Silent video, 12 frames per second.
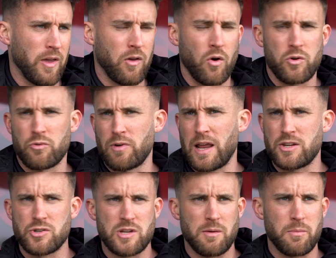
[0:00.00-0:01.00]
got a good
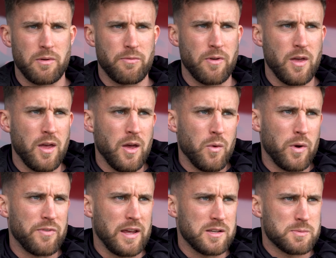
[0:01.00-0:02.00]
relationship with
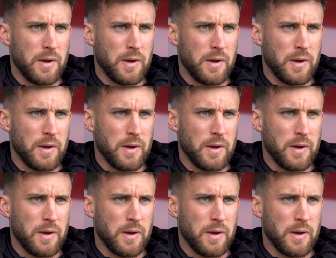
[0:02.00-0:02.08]
with Neeks.